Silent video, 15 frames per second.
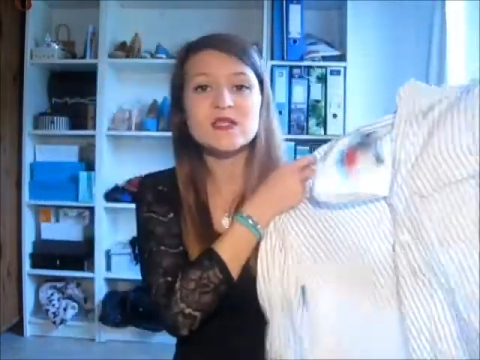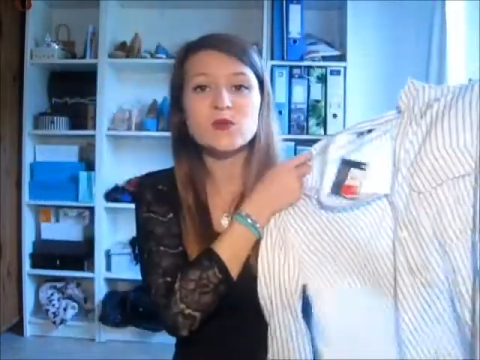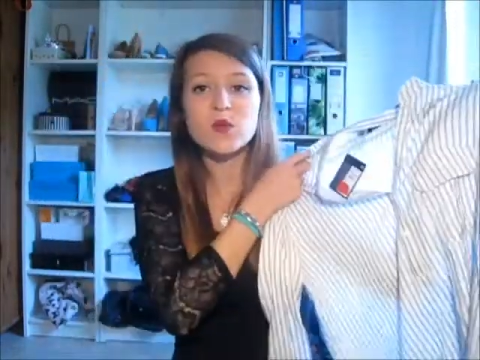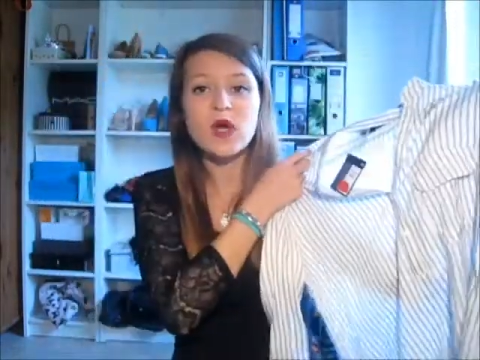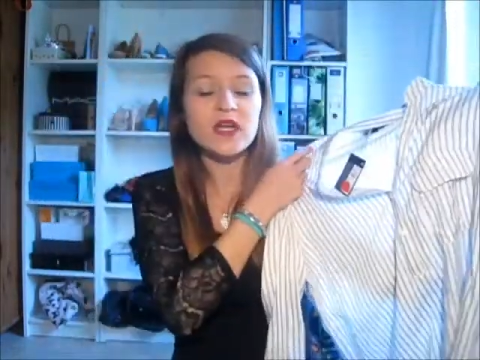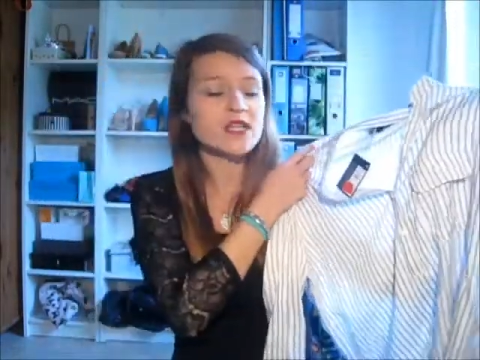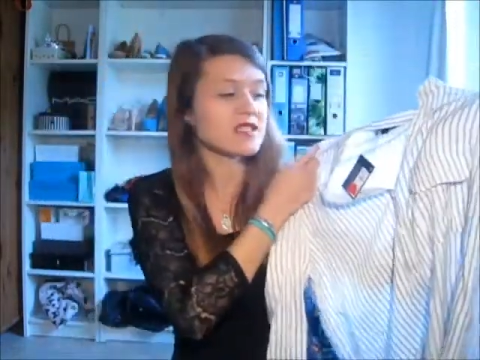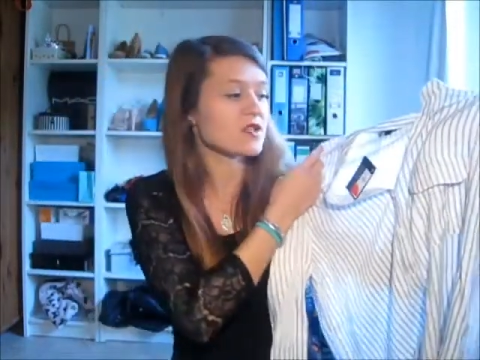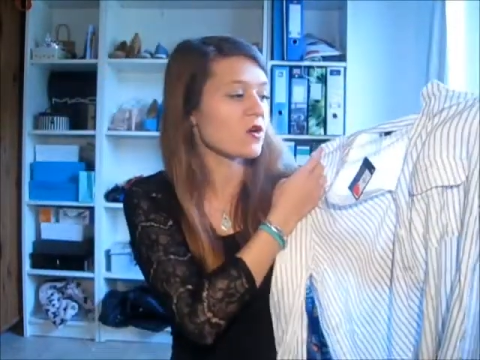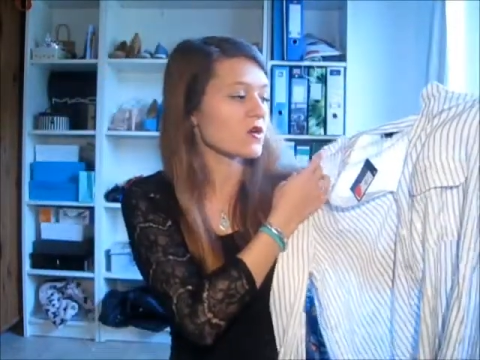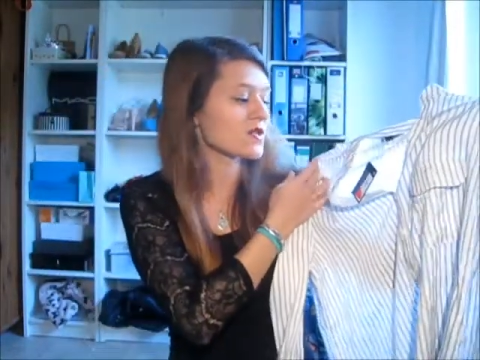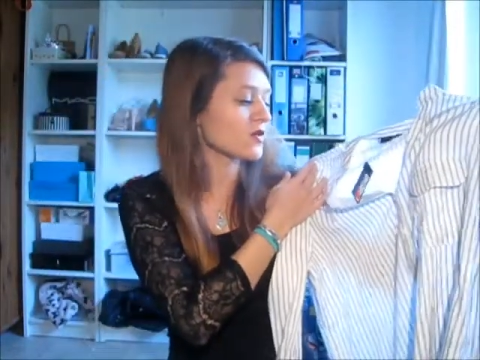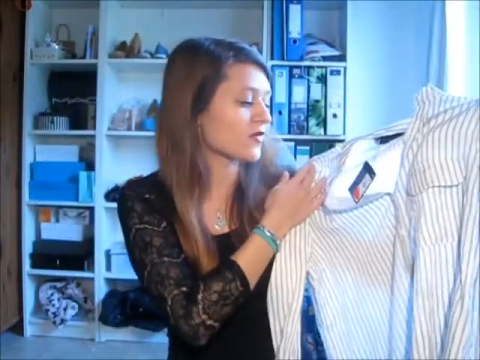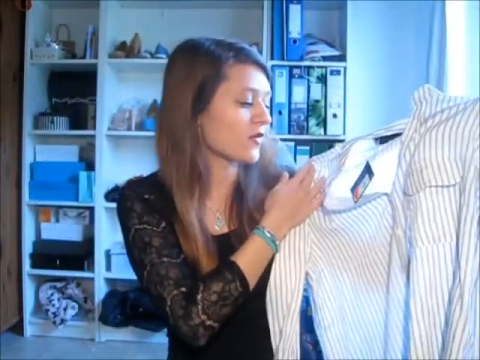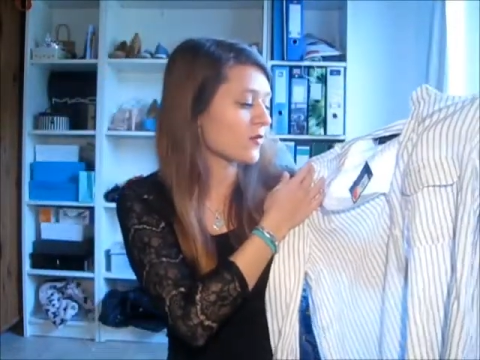one, it's
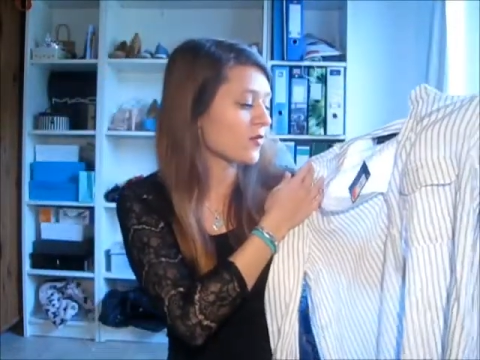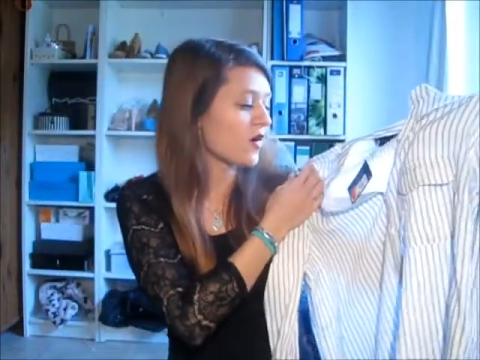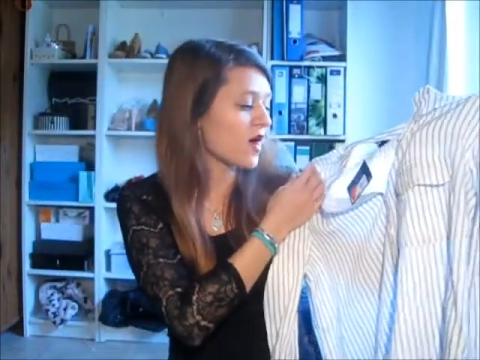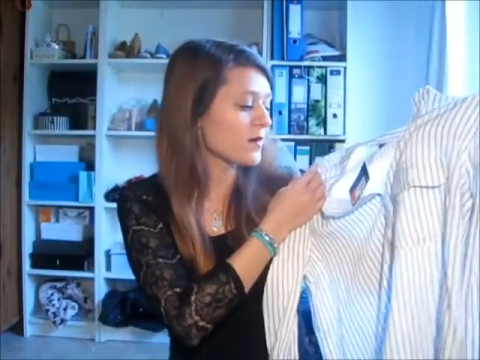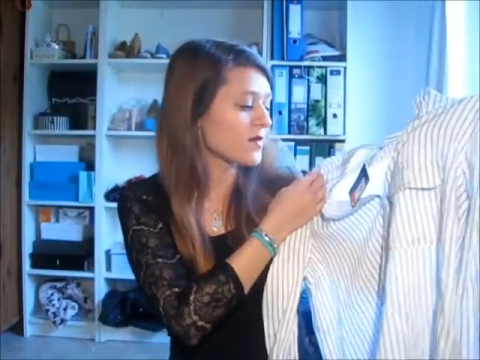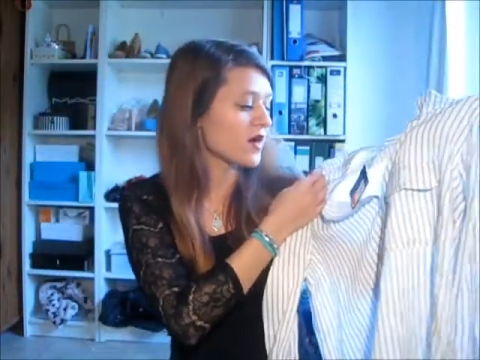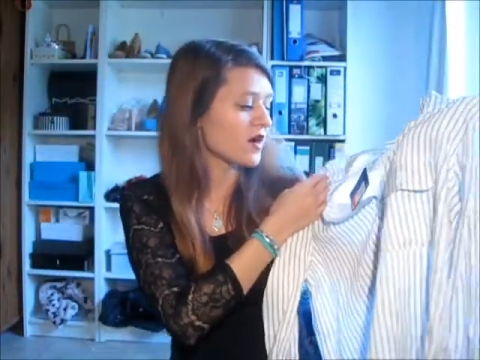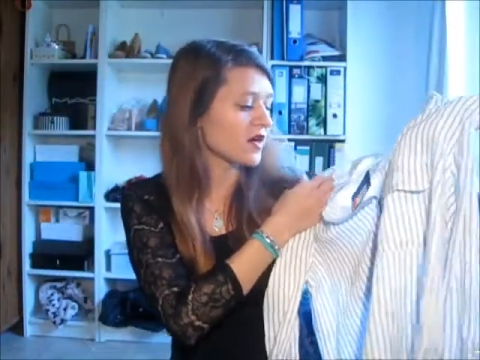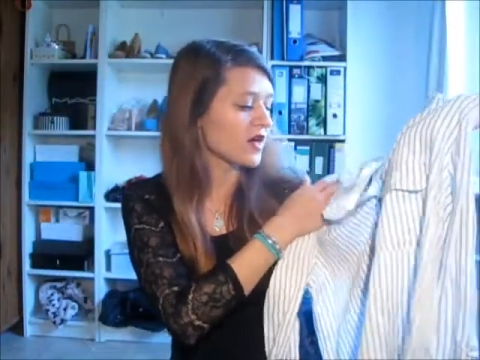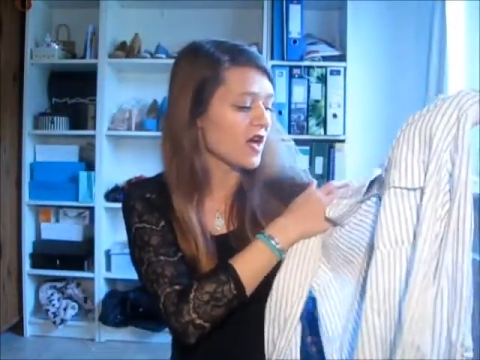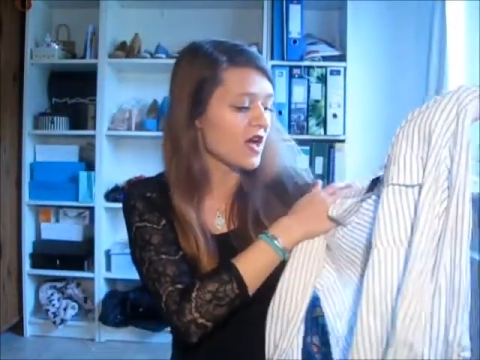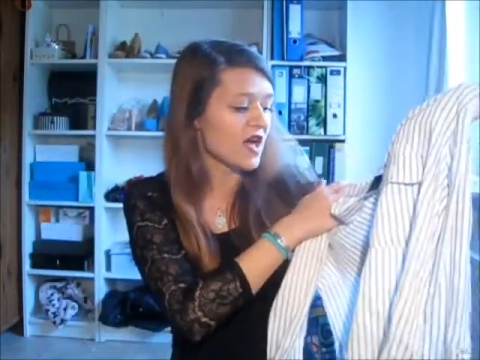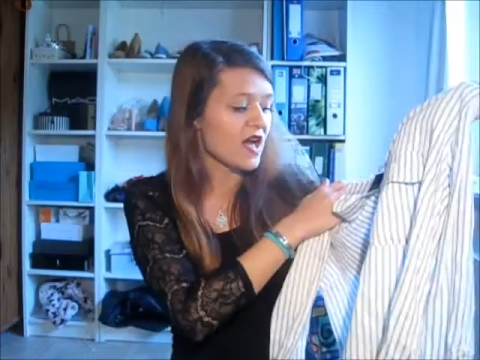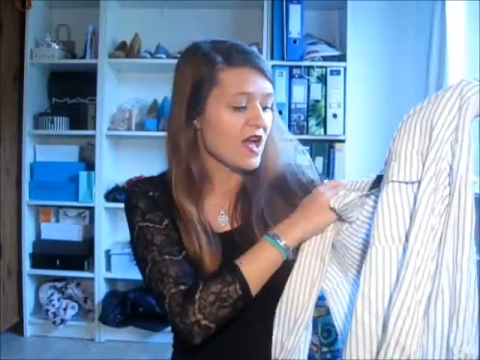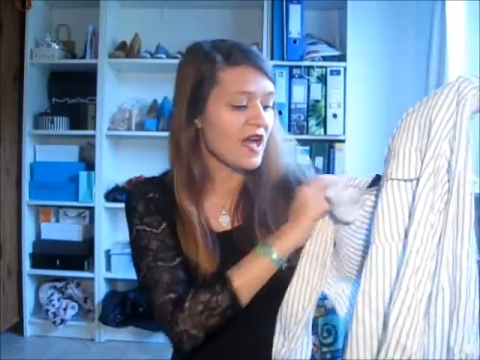also from Primark,
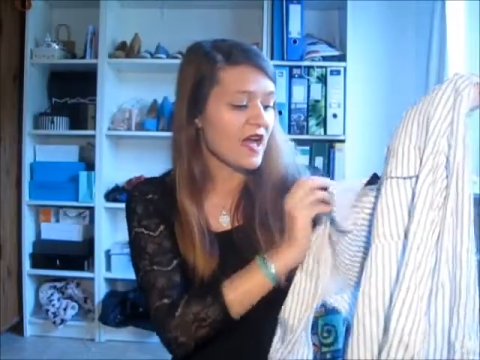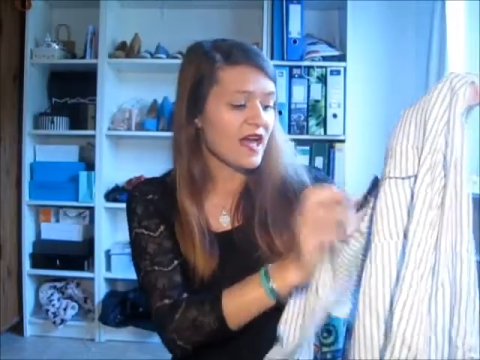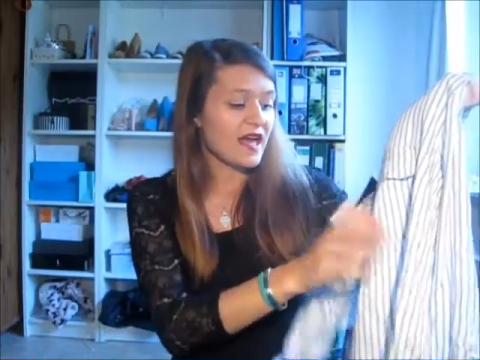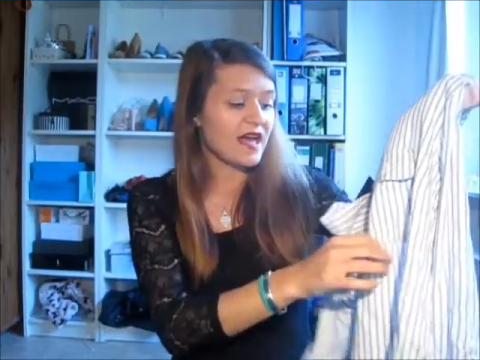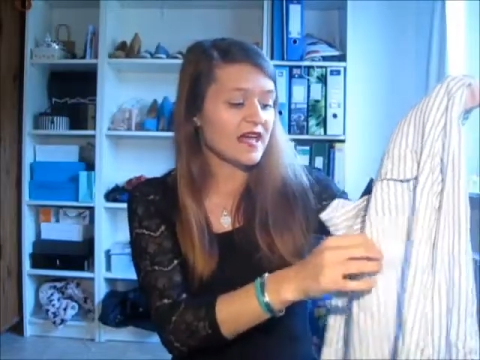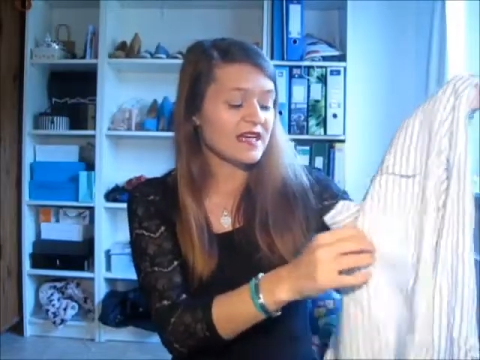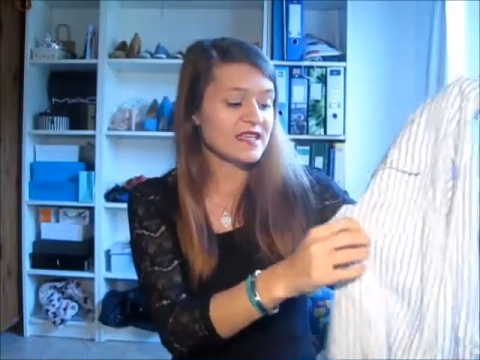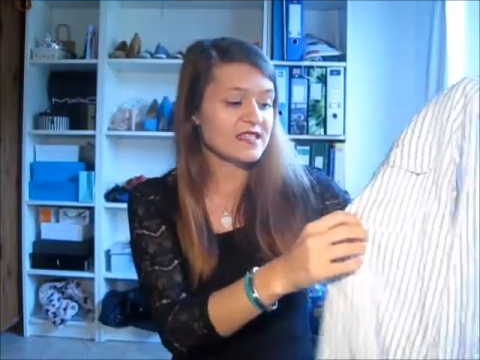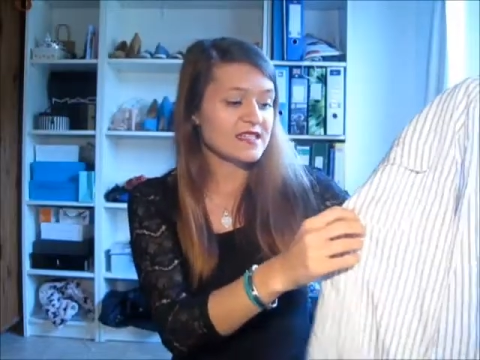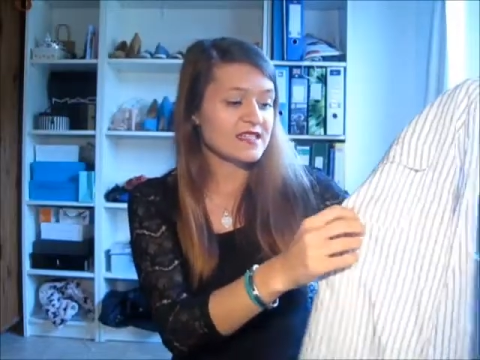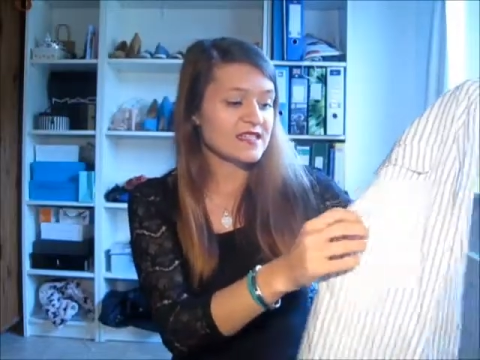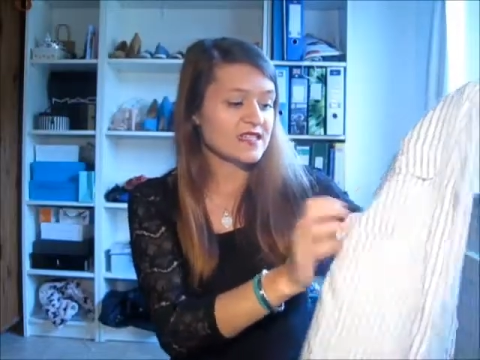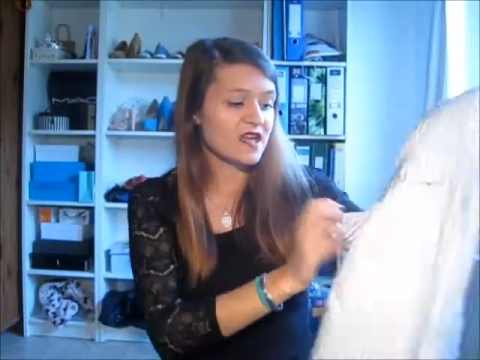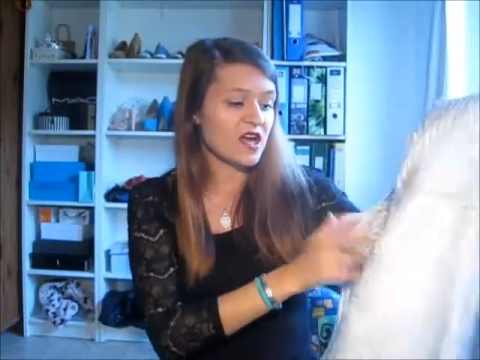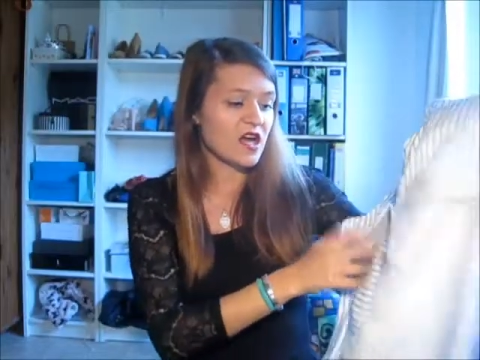and